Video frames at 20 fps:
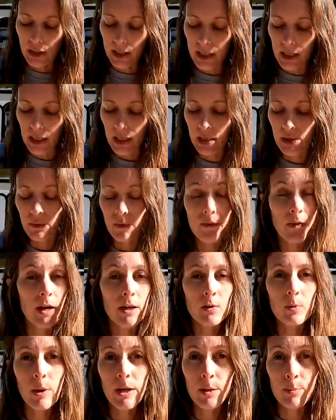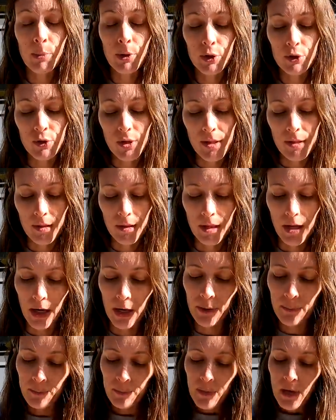the link and you'll find a way to purchase it
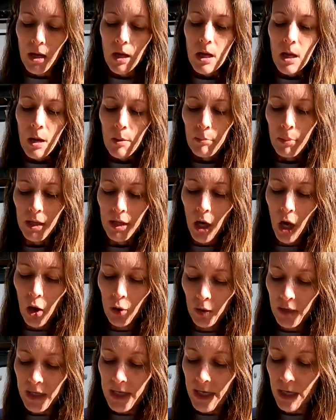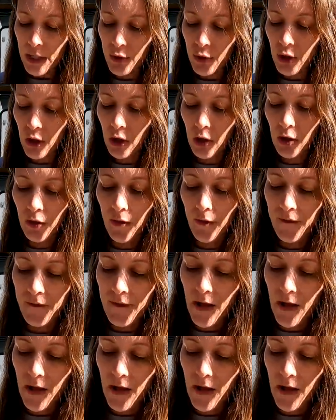there. But not only can you cook on the